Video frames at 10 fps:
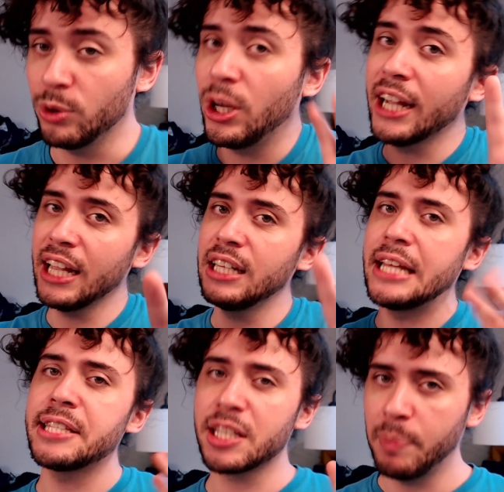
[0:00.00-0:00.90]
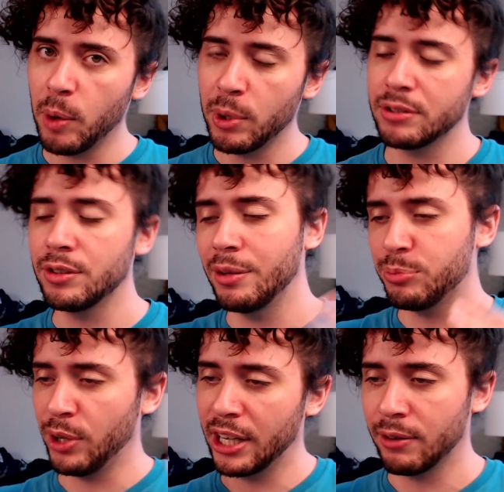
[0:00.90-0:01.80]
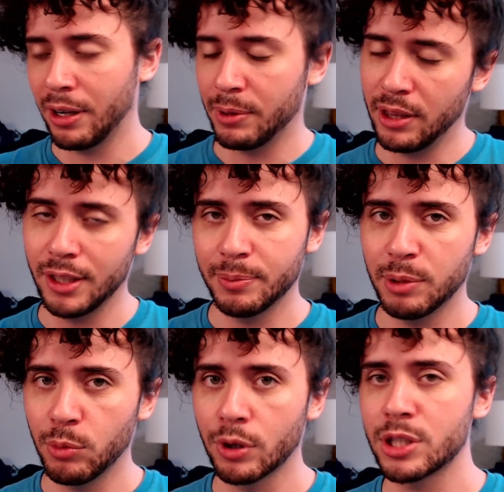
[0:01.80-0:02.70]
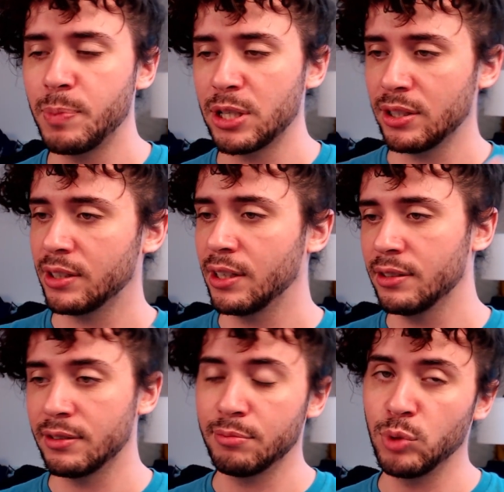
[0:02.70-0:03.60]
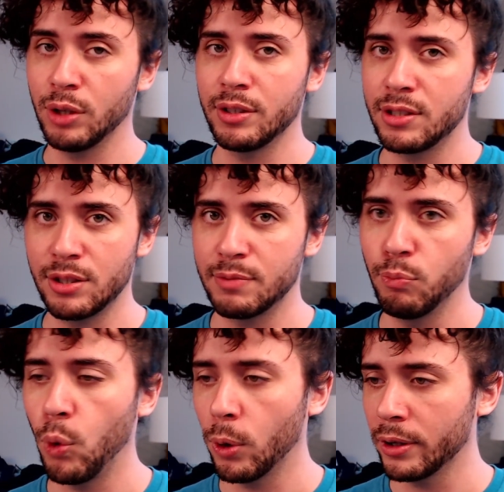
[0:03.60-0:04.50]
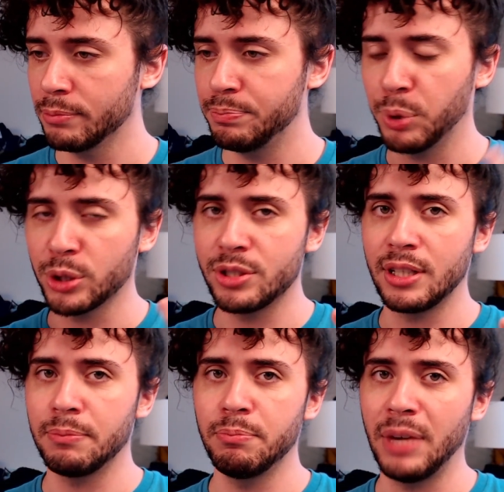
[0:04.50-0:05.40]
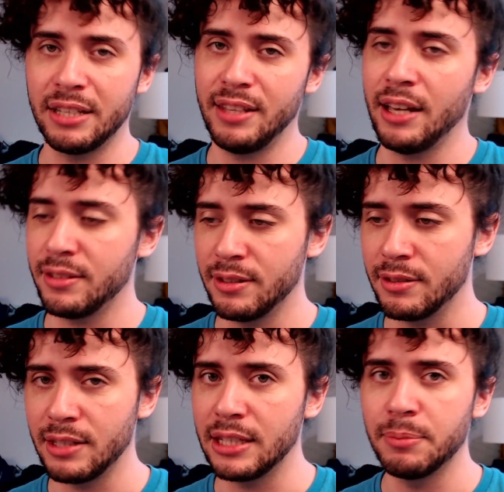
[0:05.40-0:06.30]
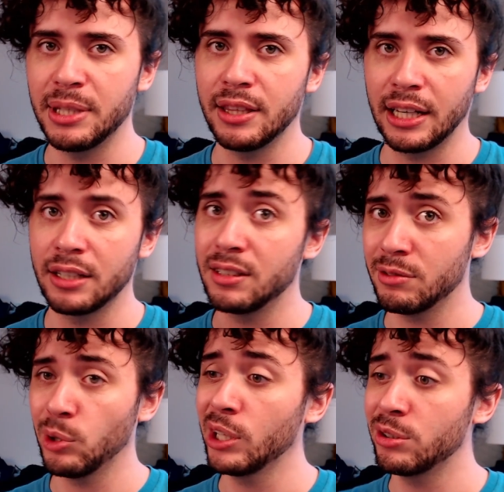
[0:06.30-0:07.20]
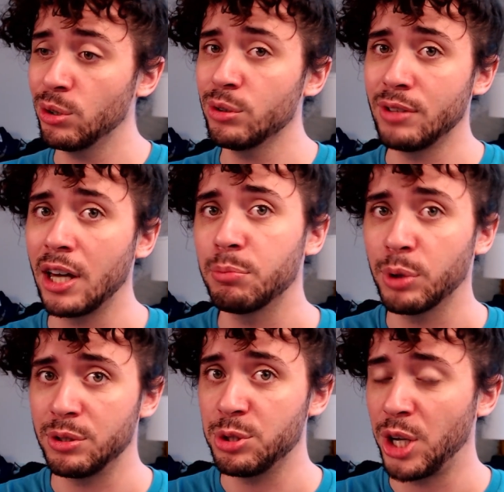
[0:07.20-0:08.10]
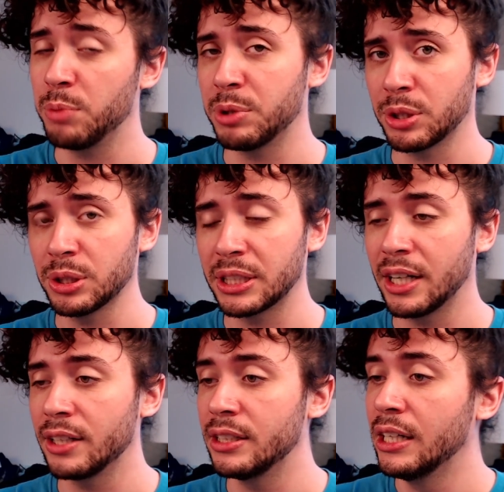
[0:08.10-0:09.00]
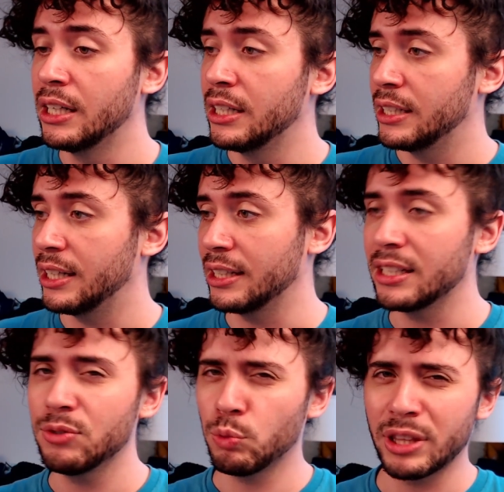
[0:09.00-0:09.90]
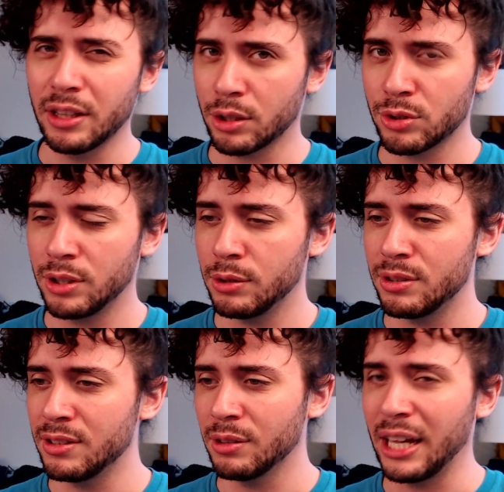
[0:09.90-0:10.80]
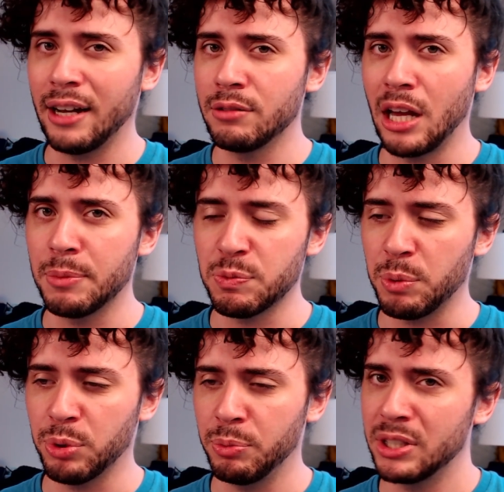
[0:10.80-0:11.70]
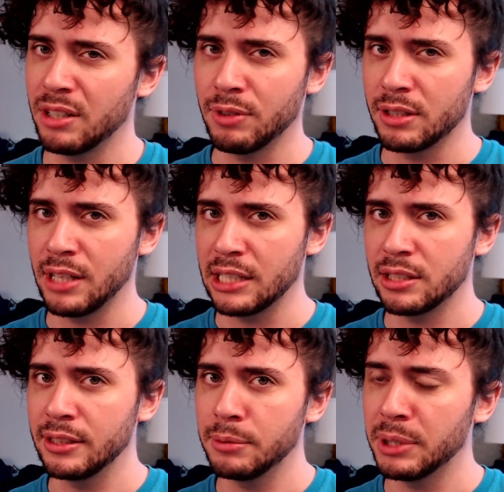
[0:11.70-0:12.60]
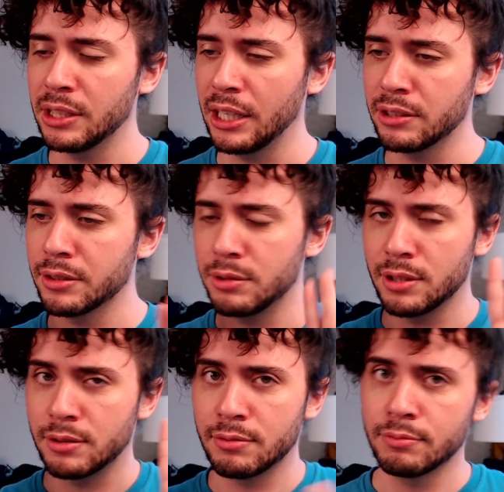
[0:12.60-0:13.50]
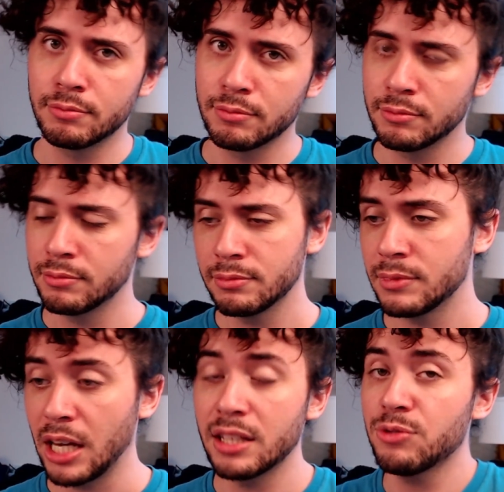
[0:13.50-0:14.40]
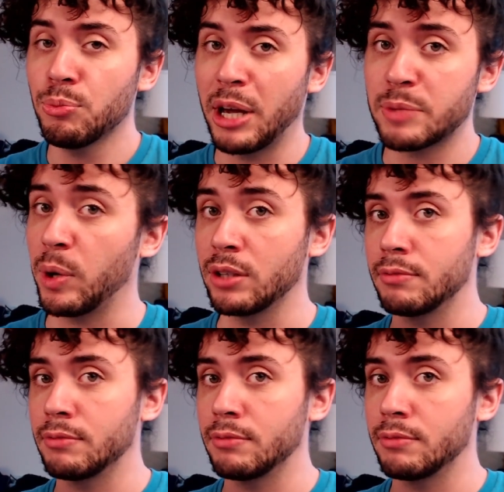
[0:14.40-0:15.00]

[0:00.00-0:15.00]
Again, it's experimental. I'm playing around with it a little bit more, especially because, there's just more bursty assassins in the mid lane, and if Aurelion Sol's not a bursty champion early on, even with electrocute, you still get outdamaged by pretty much every assassin in the mid lane, so just, at least from my experience.